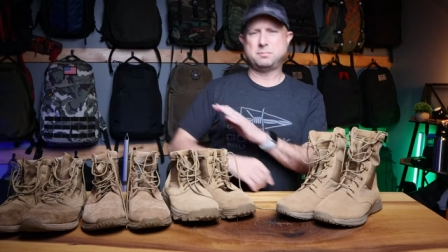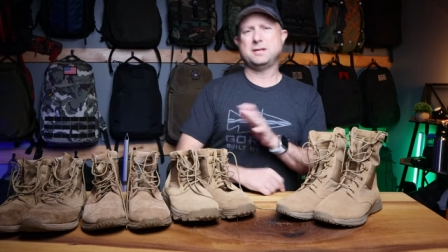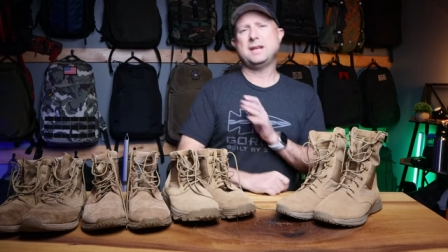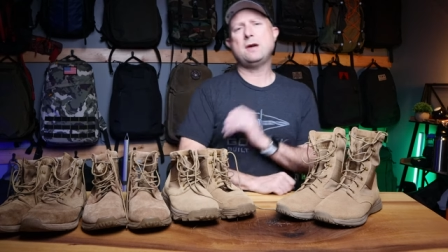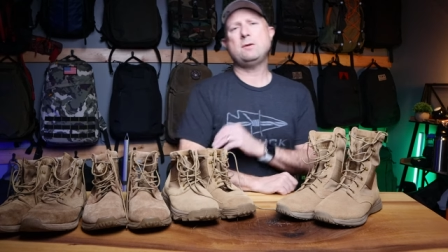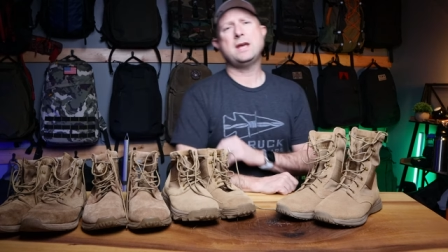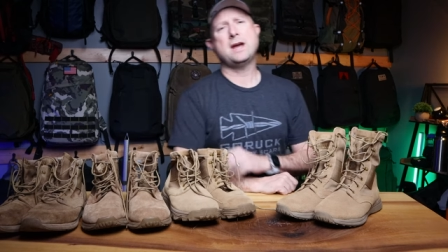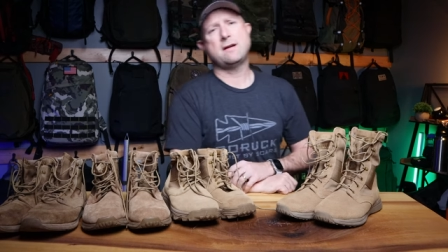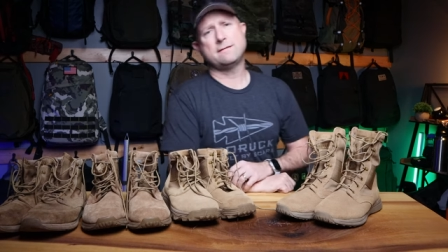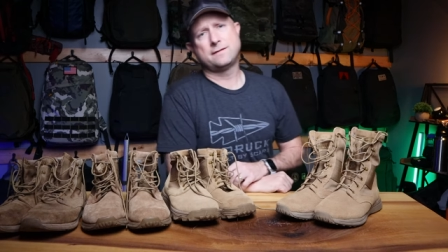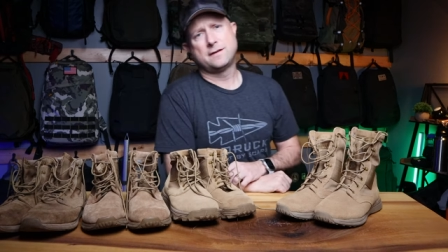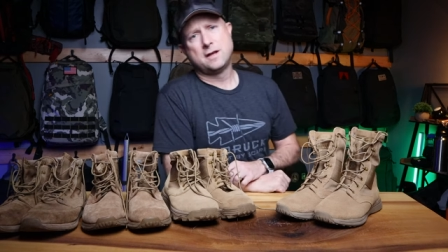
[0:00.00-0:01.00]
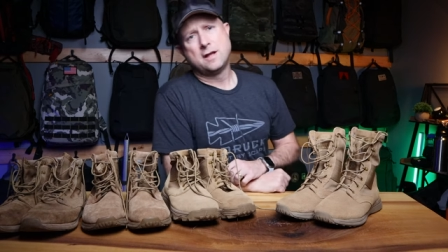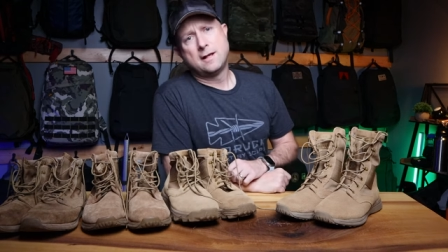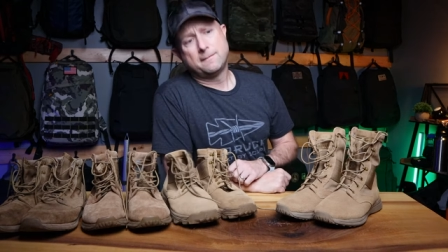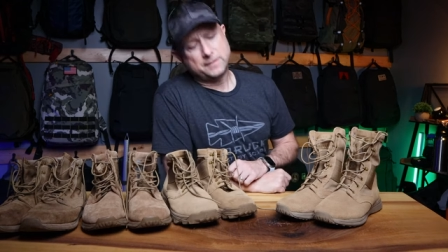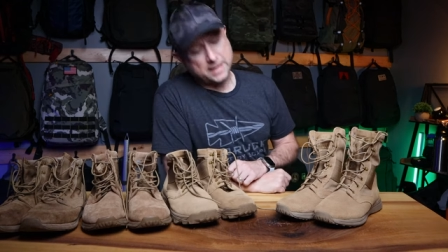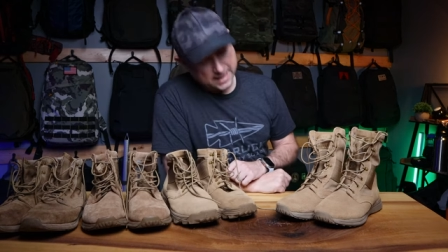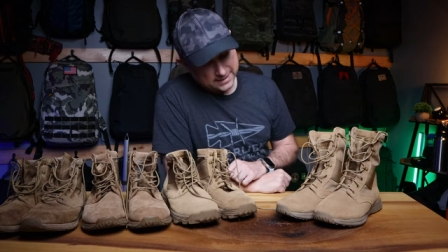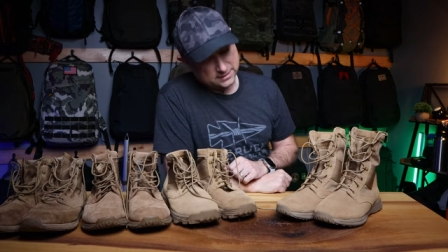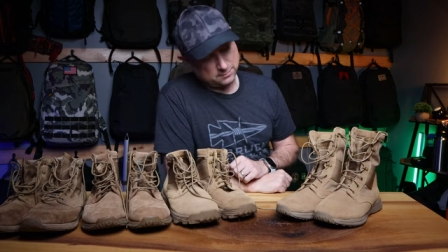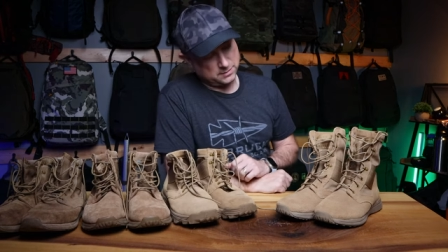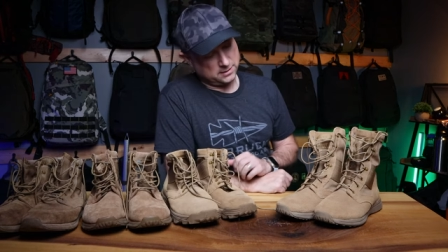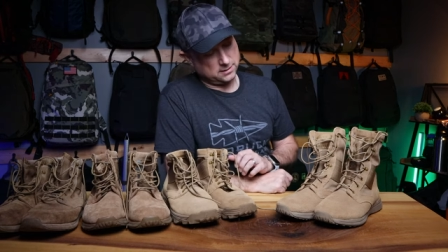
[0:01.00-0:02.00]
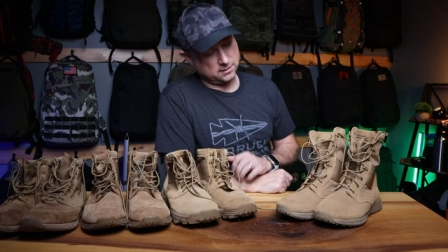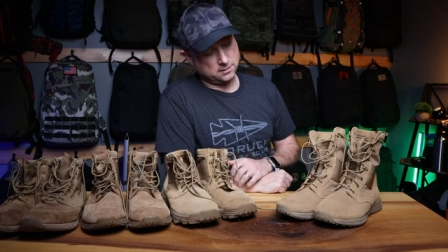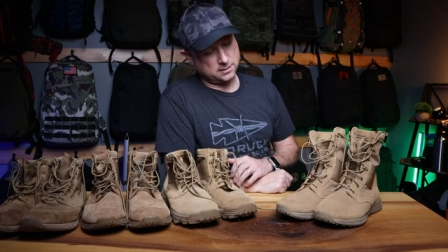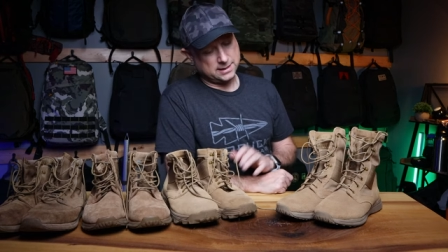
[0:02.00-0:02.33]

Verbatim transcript: But now we have the high speed.